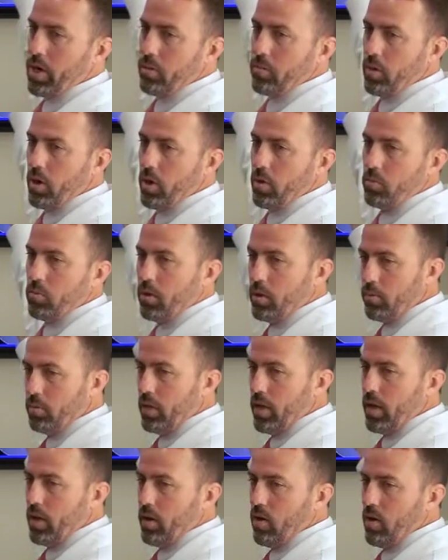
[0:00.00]
your bone, put a
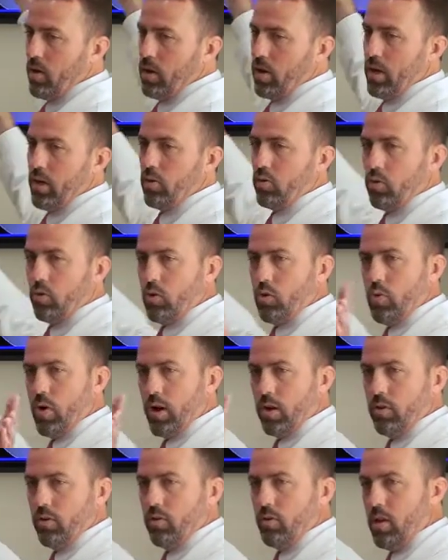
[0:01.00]
plate on it, and
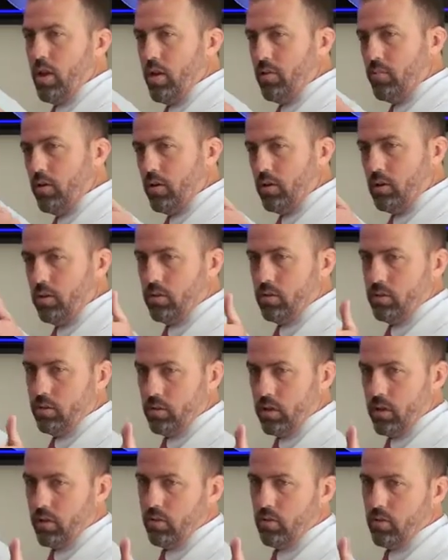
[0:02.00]
correct your alignment.
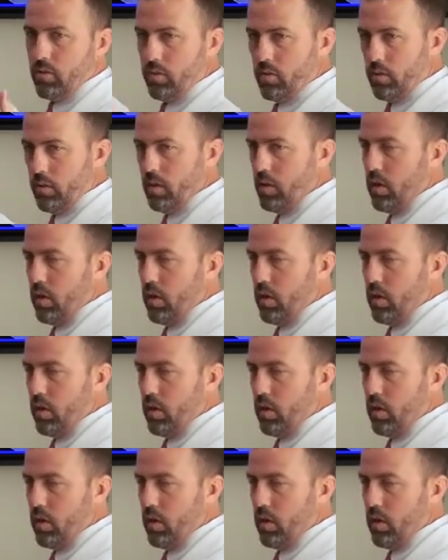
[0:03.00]
That's